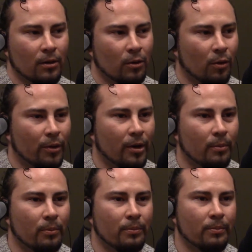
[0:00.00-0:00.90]
growing up
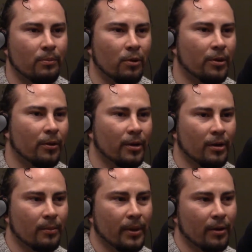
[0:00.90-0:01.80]
without
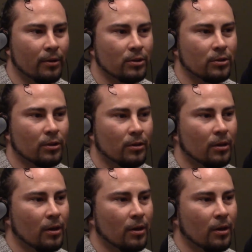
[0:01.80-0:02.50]
any parents or